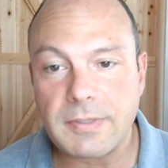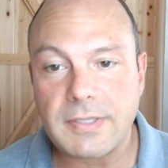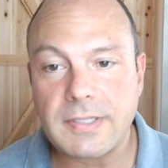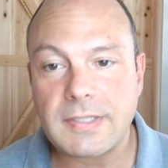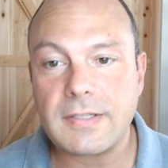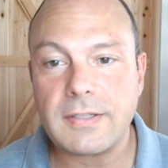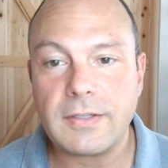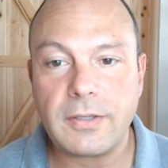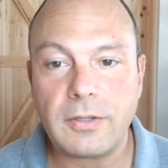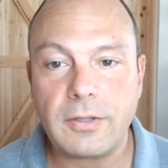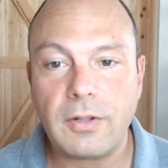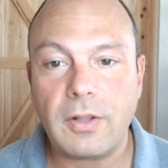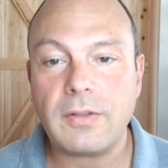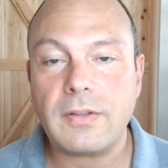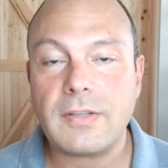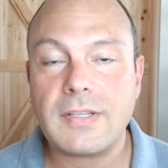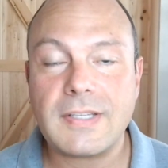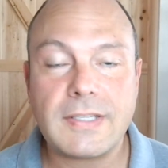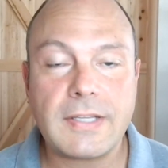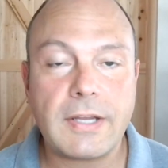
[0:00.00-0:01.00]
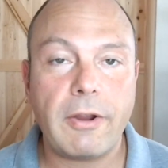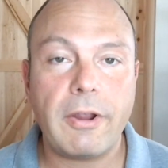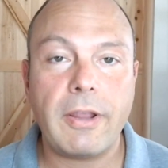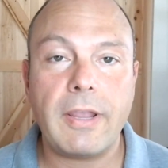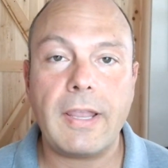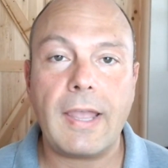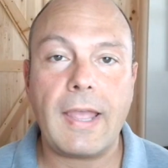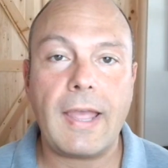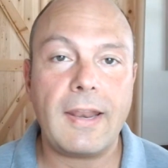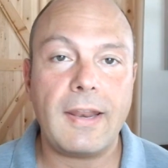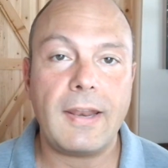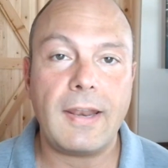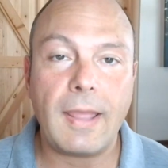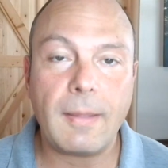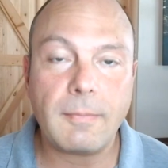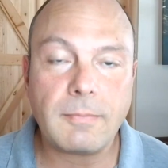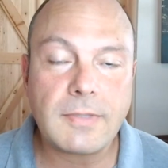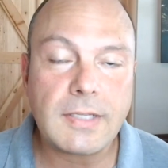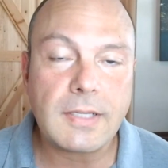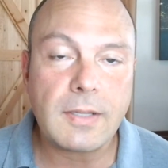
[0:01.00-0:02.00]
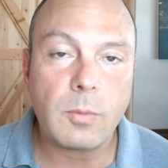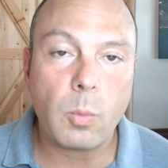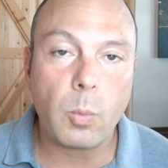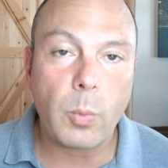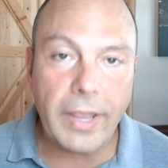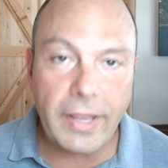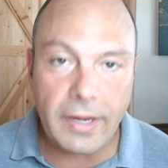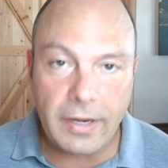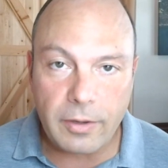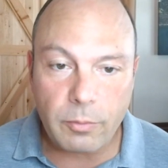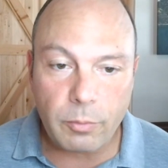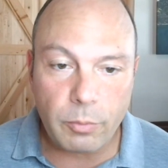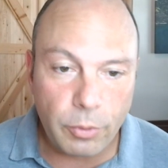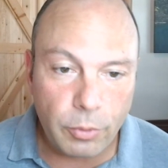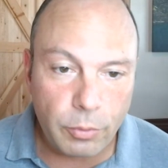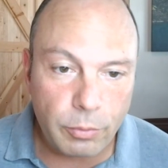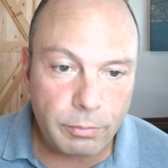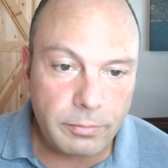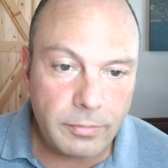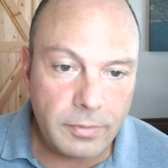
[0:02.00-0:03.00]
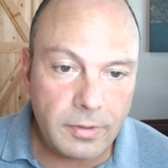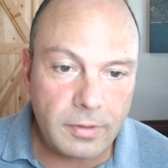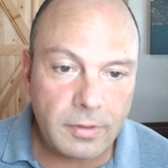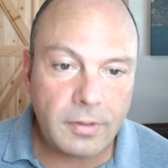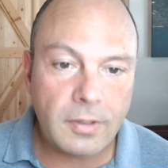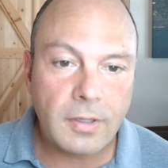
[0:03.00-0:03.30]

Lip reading: but still staring at an empty waiting room?